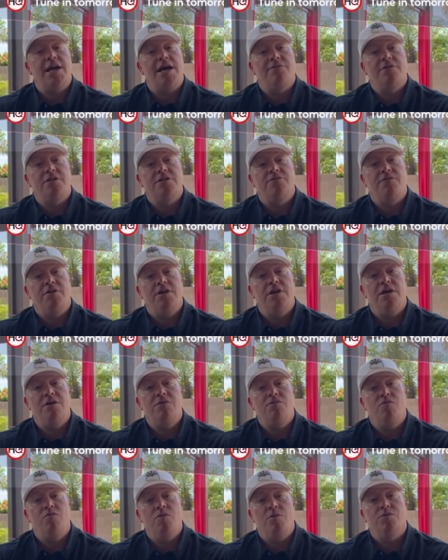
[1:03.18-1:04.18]
out this video.
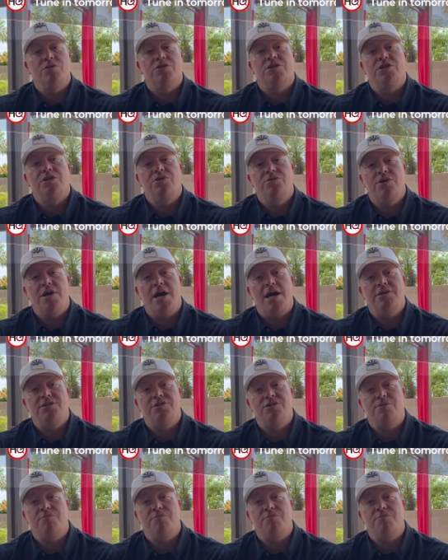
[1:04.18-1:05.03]
We will see you guys